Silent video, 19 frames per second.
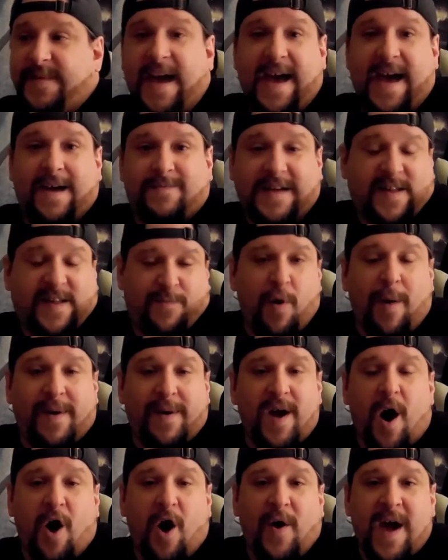Yeah, that's
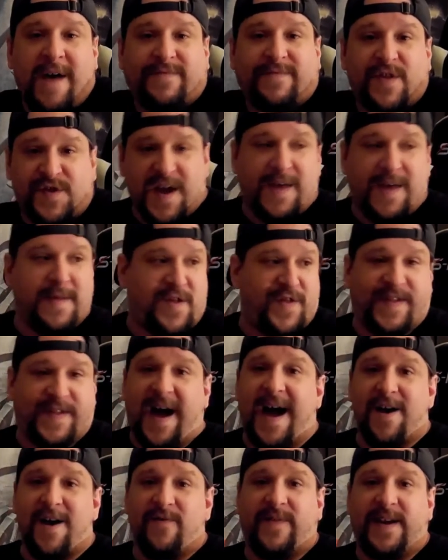probably all I have to say in this
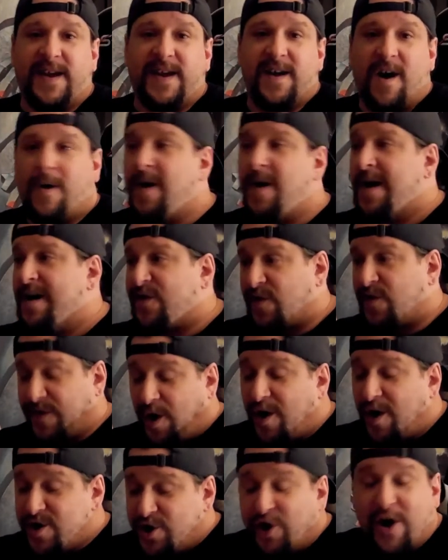entire video, so that
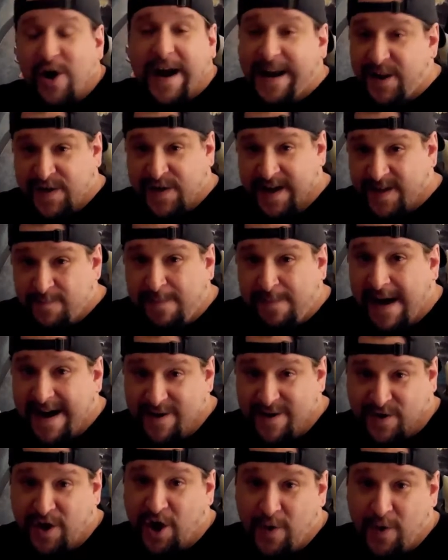all you greatest hits
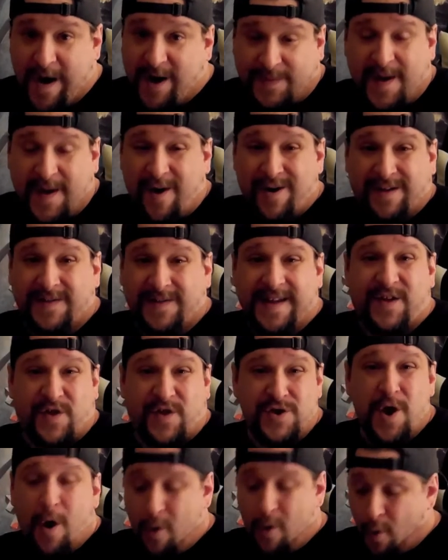buyers can go out there and at
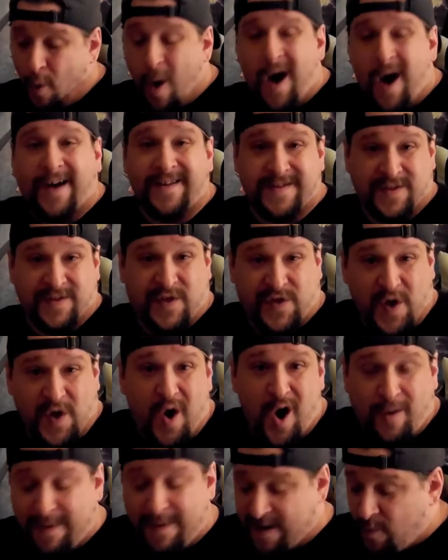least know one
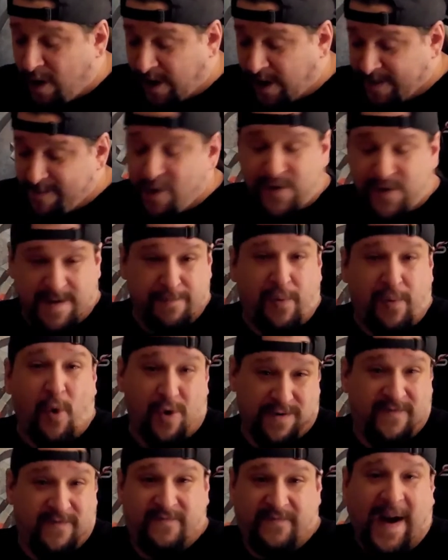song by one of the most
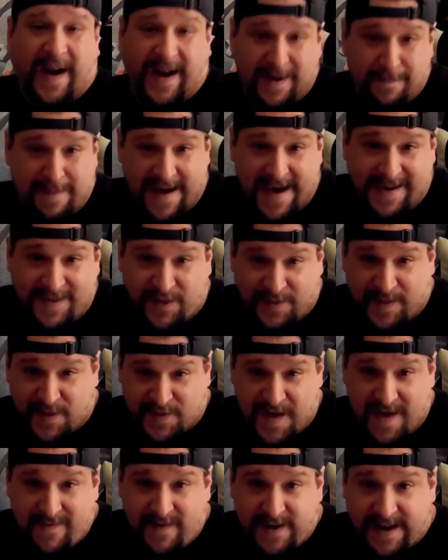important fucking bands of the
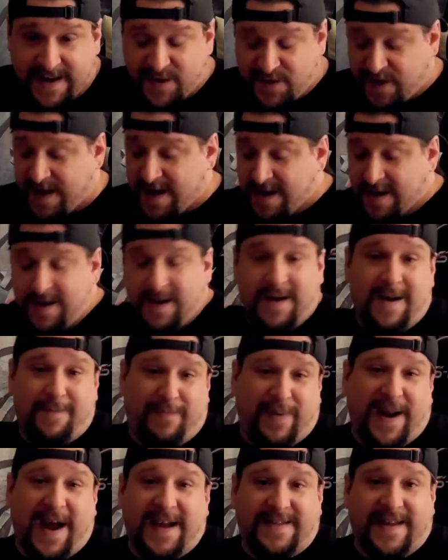70s.
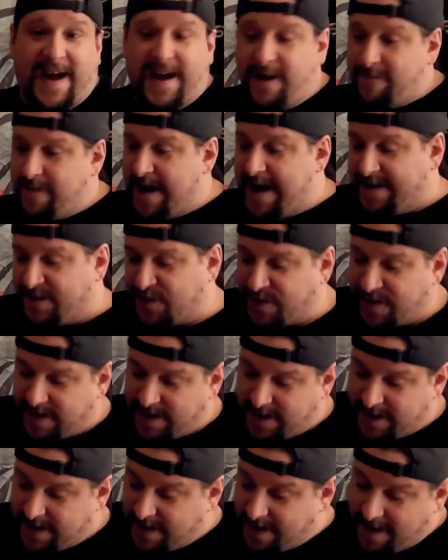But I digress.
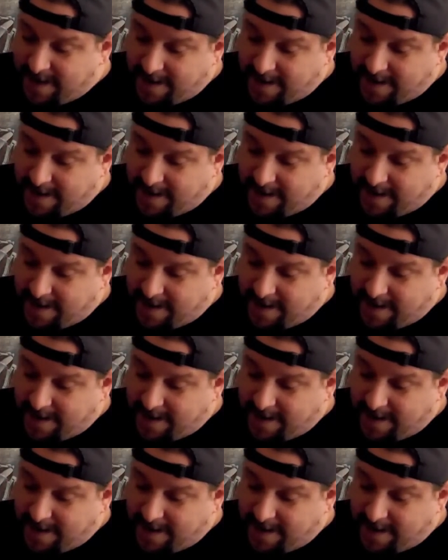